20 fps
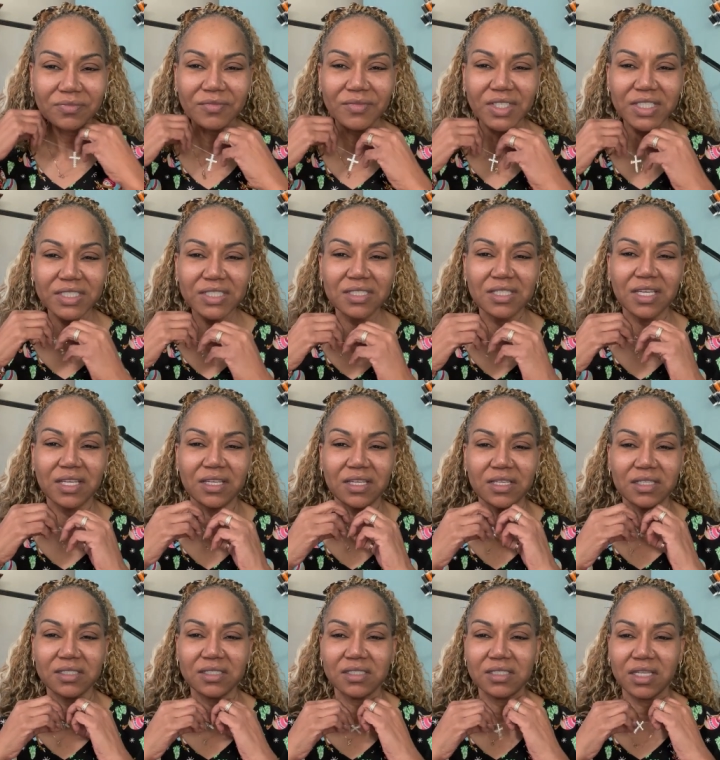this thing
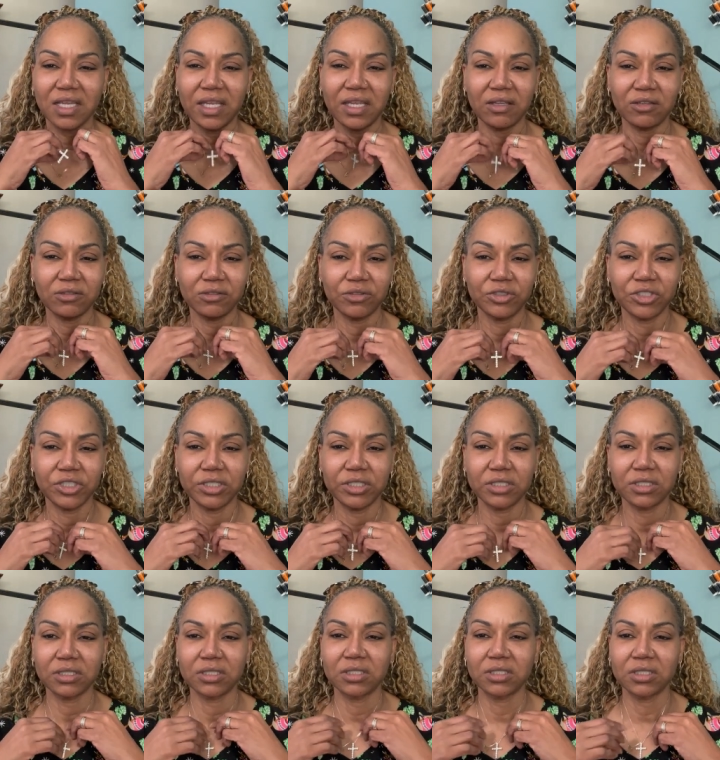gets tangled,
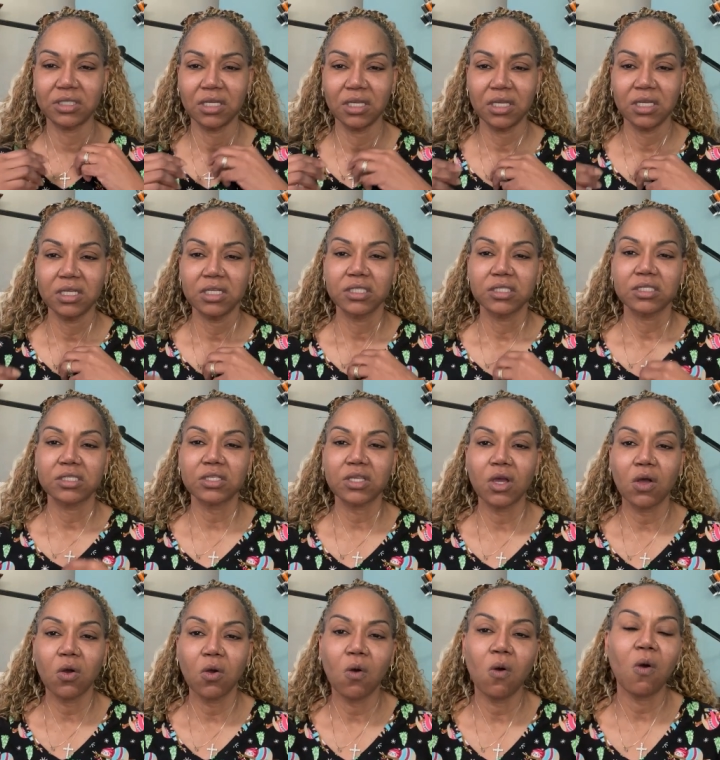Jesus.
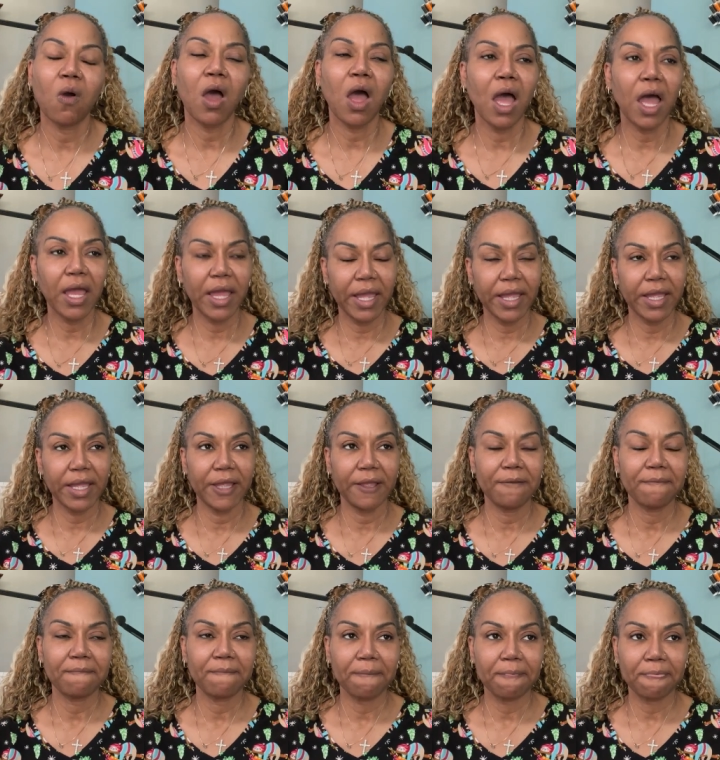So I
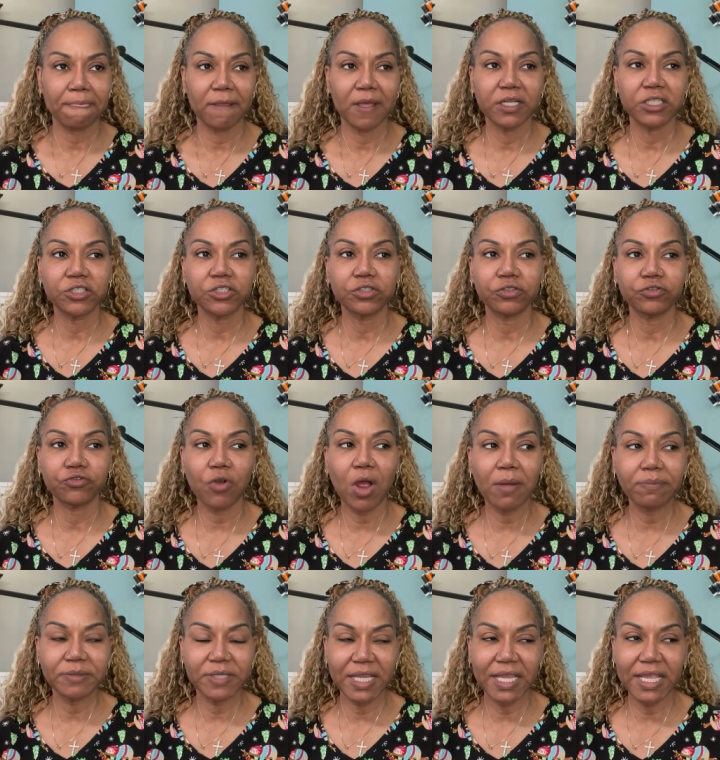
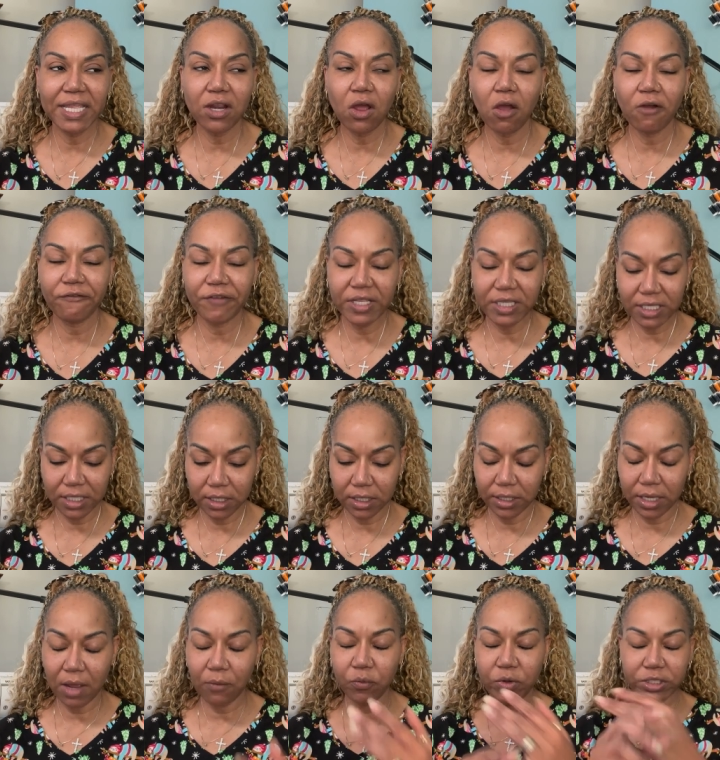dropped it off at the,
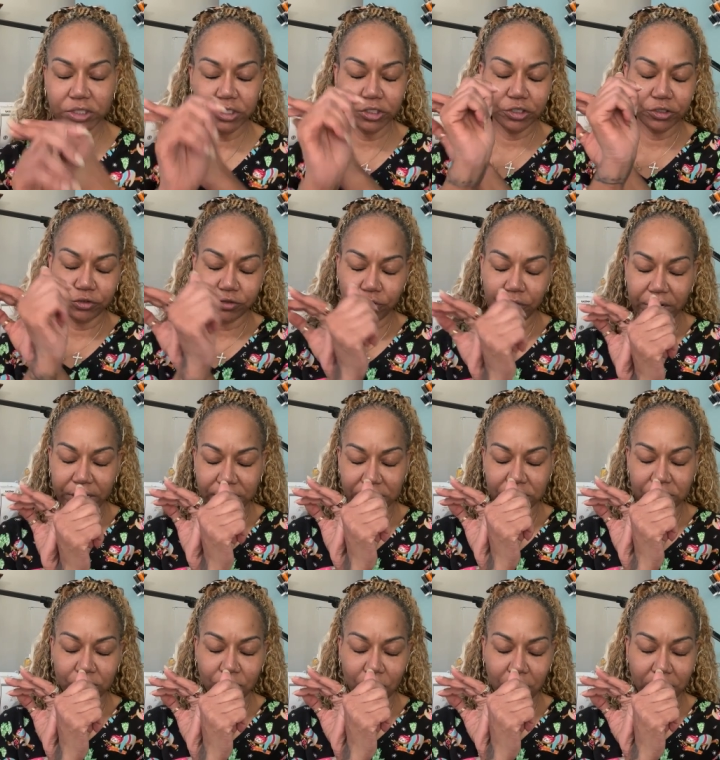I went to the train
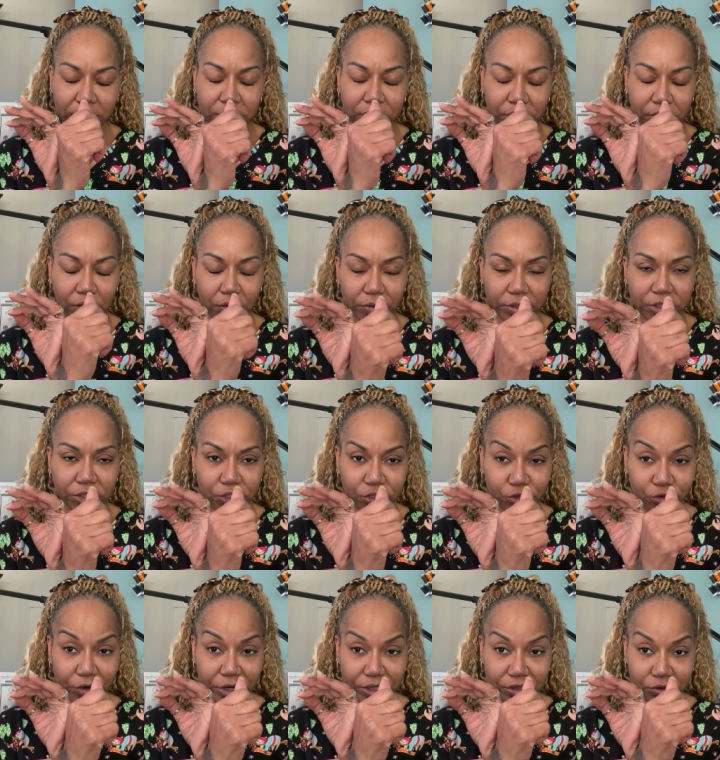store, took Logan to the
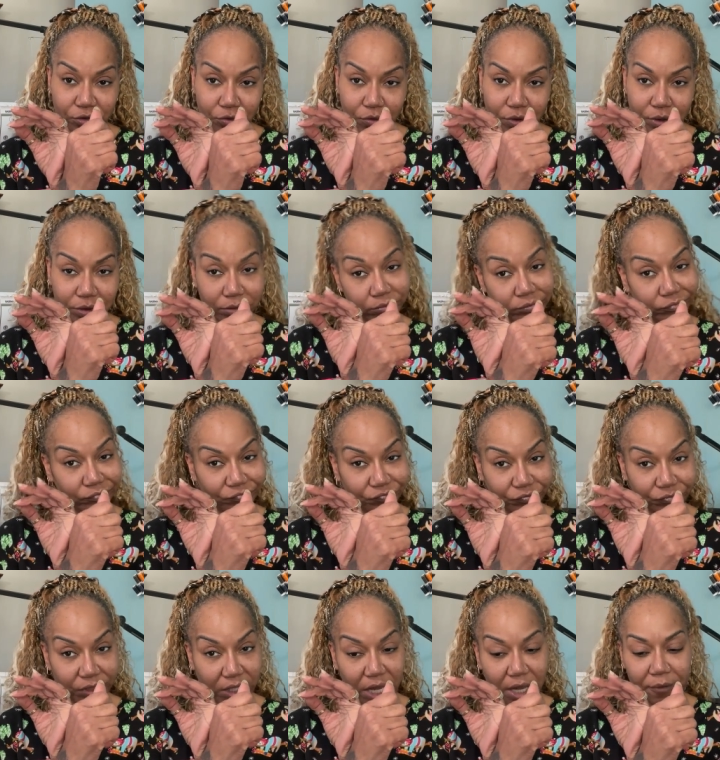train store,
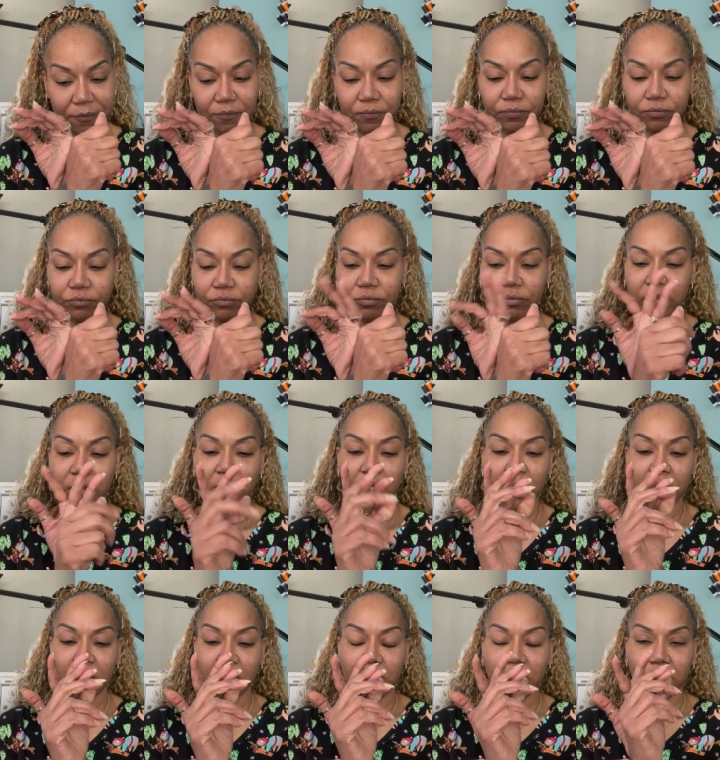okay?
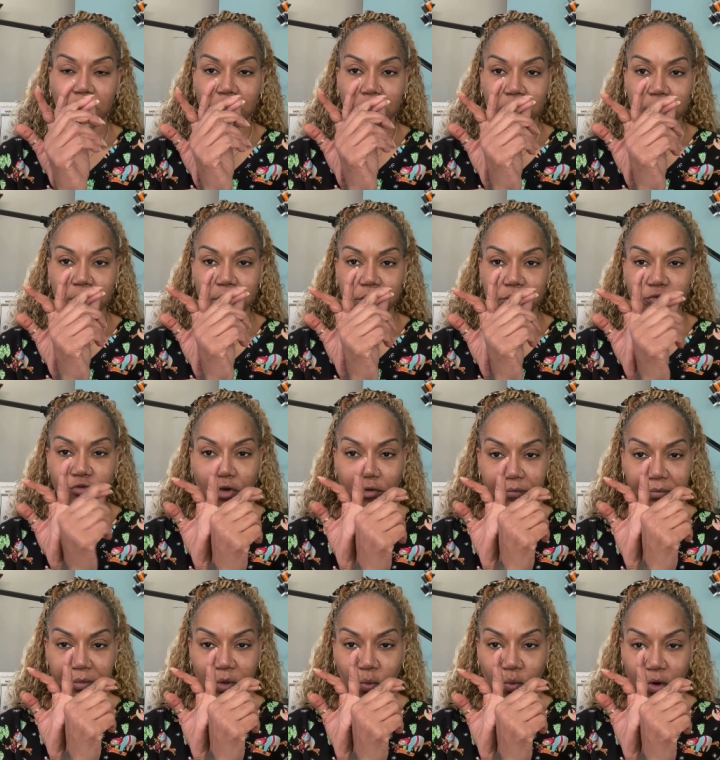Drove
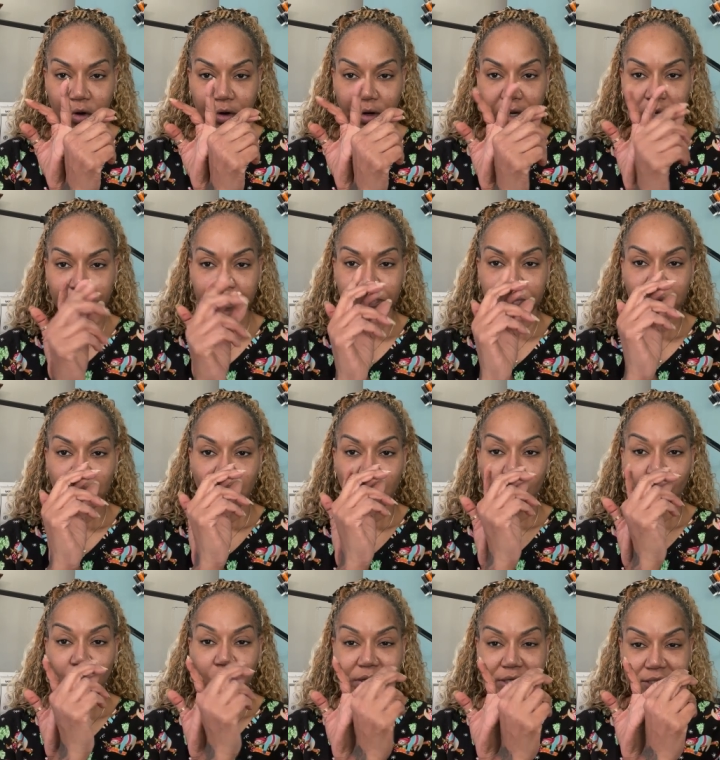him to work,
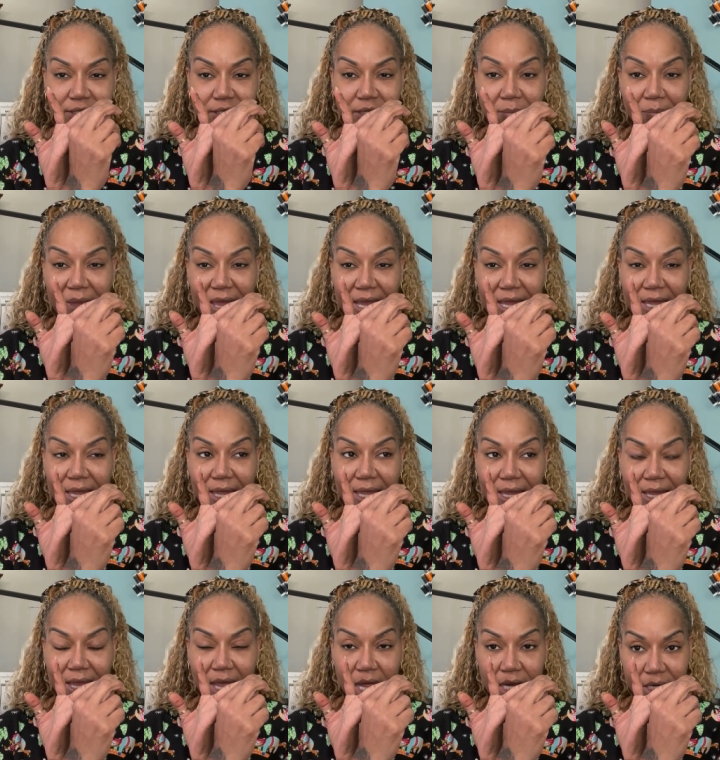went to the bank,
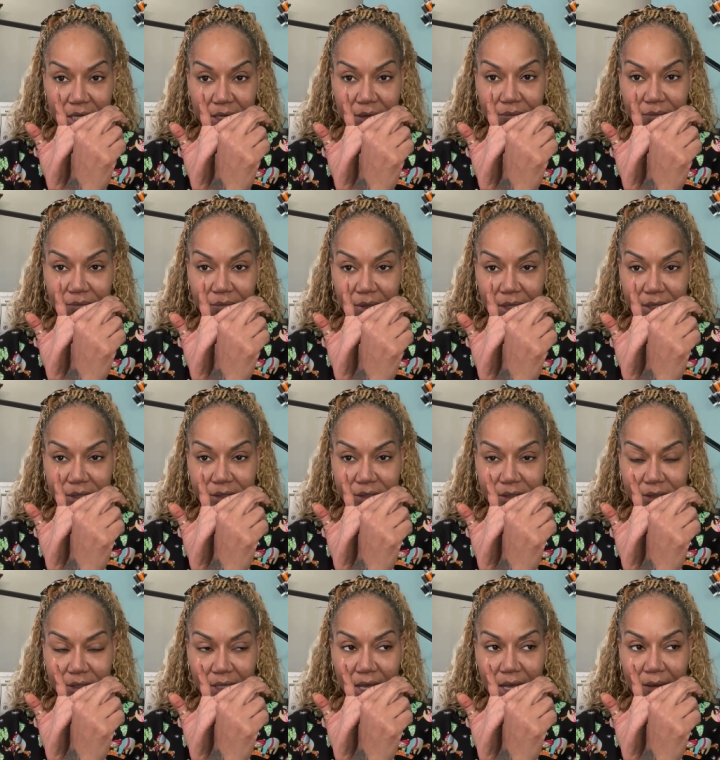got him
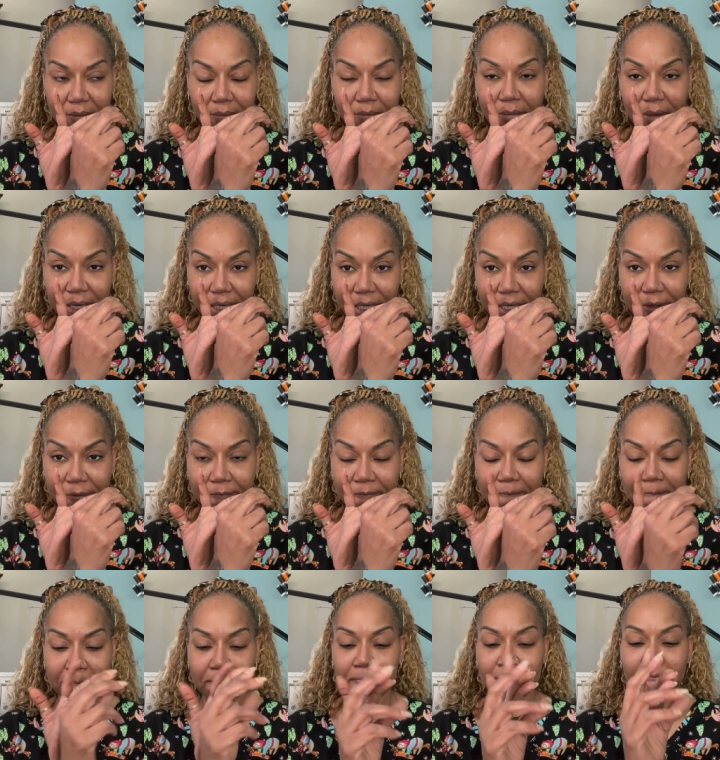his money,
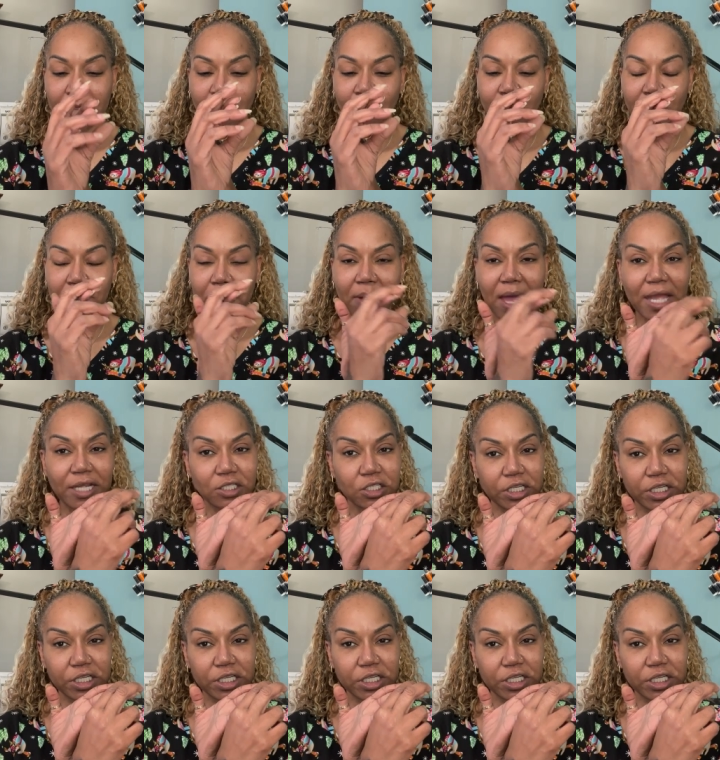went back to